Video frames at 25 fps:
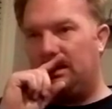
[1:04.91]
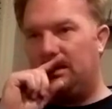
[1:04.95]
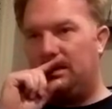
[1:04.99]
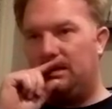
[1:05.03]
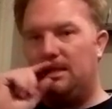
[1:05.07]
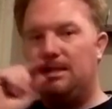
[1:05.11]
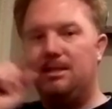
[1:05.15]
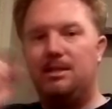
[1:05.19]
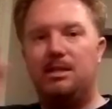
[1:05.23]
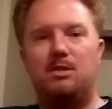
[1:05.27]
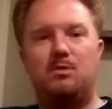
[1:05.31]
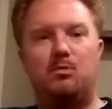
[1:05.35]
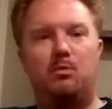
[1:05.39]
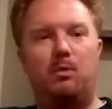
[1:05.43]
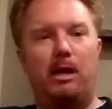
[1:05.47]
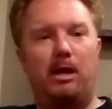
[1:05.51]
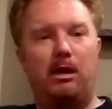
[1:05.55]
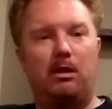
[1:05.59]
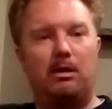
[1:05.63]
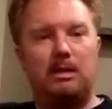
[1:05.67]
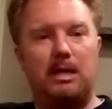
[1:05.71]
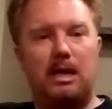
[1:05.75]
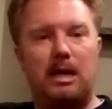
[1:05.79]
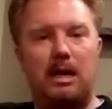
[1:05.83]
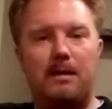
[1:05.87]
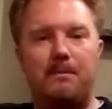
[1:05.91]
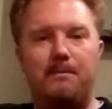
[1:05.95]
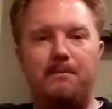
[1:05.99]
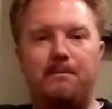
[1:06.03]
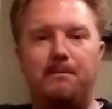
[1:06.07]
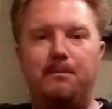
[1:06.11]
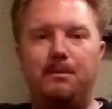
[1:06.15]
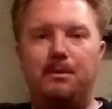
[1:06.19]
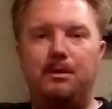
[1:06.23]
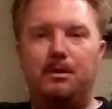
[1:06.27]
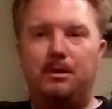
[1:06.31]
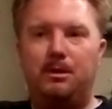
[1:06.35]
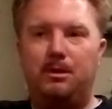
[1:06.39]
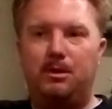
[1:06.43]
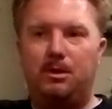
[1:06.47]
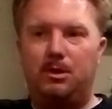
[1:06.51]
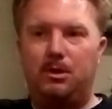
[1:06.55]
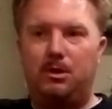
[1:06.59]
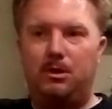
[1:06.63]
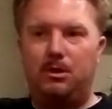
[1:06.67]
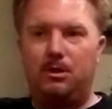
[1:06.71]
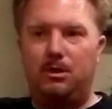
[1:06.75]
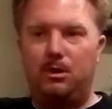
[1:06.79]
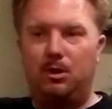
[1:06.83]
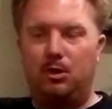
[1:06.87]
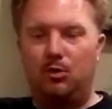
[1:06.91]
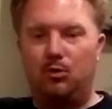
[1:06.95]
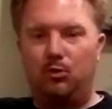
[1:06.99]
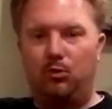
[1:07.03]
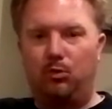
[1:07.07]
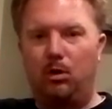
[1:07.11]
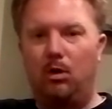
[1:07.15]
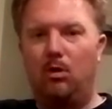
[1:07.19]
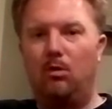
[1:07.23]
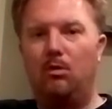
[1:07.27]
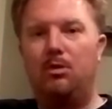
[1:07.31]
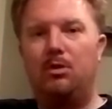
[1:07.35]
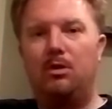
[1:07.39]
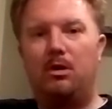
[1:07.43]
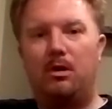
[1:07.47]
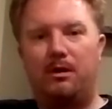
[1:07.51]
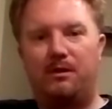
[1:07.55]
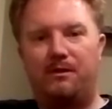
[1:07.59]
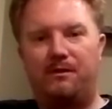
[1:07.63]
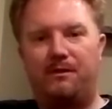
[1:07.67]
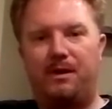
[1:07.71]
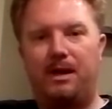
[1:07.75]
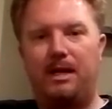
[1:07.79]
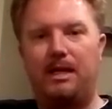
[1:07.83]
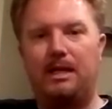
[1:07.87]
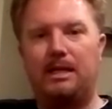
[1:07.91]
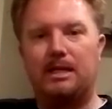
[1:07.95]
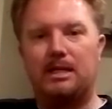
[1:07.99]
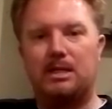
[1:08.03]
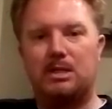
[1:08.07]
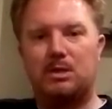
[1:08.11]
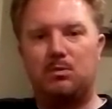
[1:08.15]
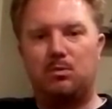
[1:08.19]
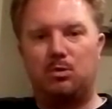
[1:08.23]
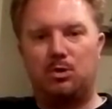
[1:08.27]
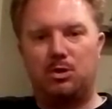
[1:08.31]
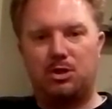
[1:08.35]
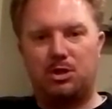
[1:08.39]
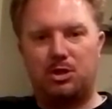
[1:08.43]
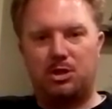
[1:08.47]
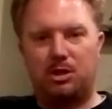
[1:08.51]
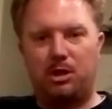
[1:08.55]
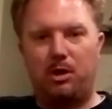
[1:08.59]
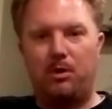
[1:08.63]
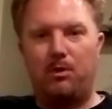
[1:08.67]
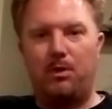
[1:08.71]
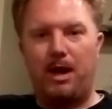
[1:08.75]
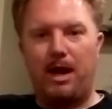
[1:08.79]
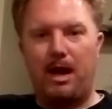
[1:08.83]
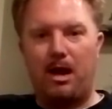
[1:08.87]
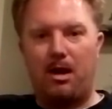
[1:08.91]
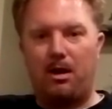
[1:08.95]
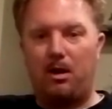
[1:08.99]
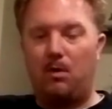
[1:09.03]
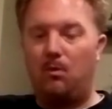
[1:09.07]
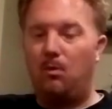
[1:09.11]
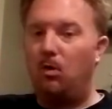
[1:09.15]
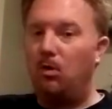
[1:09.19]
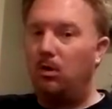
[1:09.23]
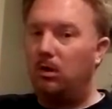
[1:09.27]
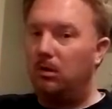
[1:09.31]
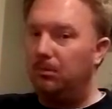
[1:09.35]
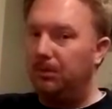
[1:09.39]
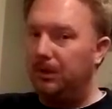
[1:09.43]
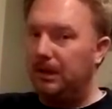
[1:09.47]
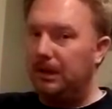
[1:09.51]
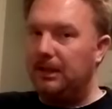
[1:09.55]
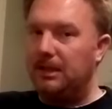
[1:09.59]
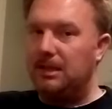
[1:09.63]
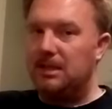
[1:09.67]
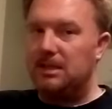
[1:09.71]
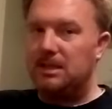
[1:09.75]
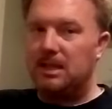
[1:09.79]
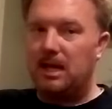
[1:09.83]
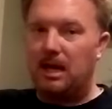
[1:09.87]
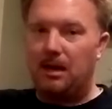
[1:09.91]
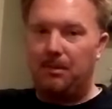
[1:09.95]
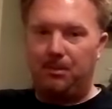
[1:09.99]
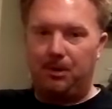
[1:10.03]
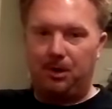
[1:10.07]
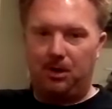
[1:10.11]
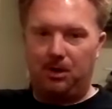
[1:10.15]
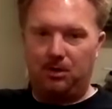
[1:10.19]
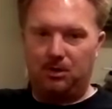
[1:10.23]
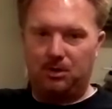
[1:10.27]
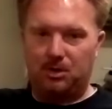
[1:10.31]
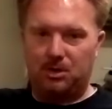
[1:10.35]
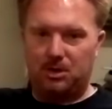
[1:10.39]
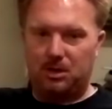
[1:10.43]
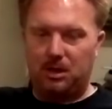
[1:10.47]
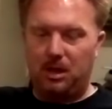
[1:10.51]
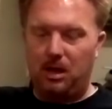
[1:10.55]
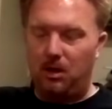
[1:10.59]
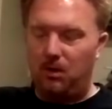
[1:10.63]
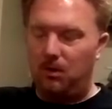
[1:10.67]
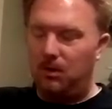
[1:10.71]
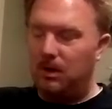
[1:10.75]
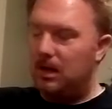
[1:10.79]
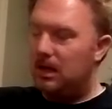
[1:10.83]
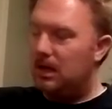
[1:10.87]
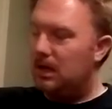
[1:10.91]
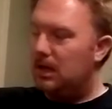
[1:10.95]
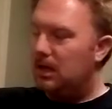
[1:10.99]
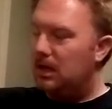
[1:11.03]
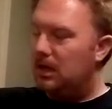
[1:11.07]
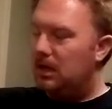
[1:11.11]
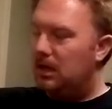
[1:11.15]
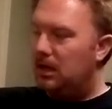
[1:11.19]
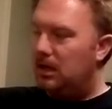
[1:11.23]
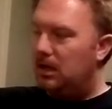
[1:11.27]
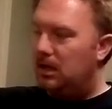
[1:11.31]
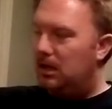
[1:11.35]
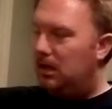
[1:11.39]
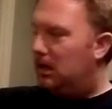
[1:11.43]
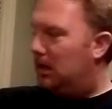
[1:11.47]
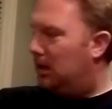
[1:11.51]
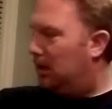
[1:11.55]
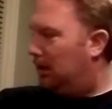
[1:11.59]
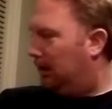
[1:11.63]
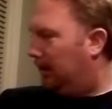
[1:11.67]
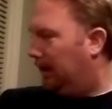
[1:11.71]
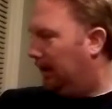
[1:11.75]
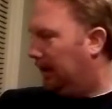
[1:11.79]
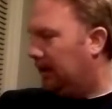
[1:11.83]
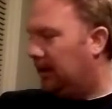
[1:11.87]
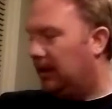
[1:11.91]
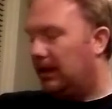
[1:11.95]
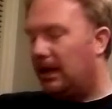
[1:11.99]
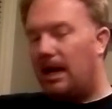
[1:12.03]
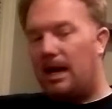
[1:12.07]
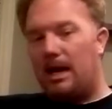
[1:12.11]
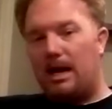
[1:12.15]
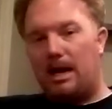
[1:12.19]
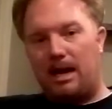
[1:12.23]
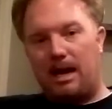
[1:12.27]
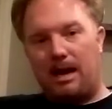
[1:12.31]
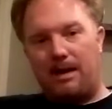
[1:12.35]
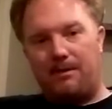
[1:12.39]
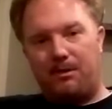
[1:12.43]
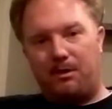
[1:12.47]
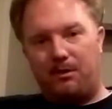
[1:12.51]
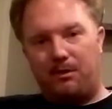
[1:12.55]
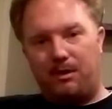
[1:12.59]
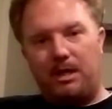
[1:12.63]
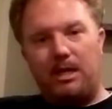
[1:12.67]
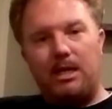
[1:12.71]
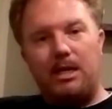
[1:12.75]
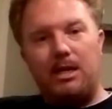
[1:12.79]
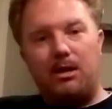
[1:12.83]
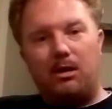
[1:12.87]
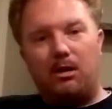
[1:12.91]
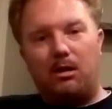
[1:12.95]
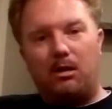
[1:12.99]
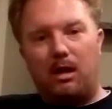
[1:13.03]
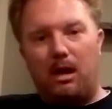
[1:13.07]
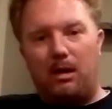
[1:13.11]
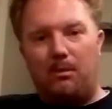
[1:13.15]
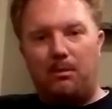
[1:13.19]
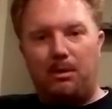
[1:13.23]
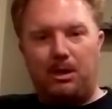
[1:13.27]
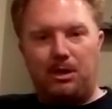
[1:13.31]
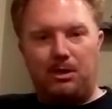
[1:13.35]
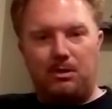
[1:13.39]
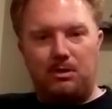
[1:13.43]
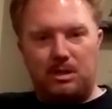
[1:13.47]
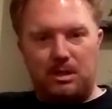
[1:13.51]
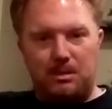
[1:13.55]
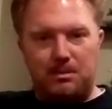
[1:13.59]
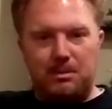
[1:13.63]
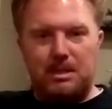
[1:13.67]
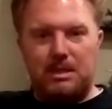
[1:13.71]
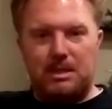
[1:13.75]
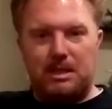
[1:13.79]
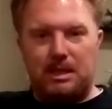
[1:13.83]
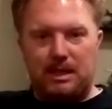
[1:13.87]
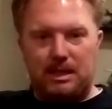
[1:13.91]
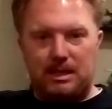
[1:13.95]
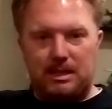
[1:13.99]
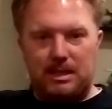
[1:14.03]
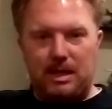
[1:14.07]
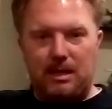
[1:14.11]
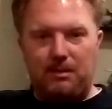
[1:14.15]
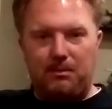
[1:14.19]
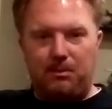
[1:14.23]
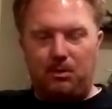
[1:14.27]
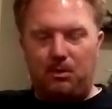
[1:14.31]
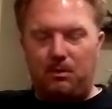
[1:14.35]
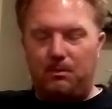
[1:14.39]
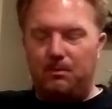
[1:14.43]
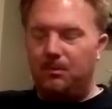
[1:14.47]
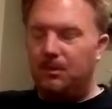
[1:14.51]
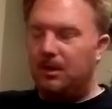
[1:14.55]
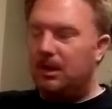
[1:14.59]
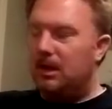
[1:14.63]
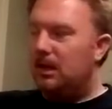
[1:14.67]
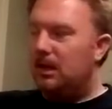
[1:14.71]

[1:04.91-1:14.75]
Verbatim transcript: since it's winter time, the growth on a ficus will slow down. It won't completely stop, but it'll slow. Like the guy I have over here, I'm going to use him as an example.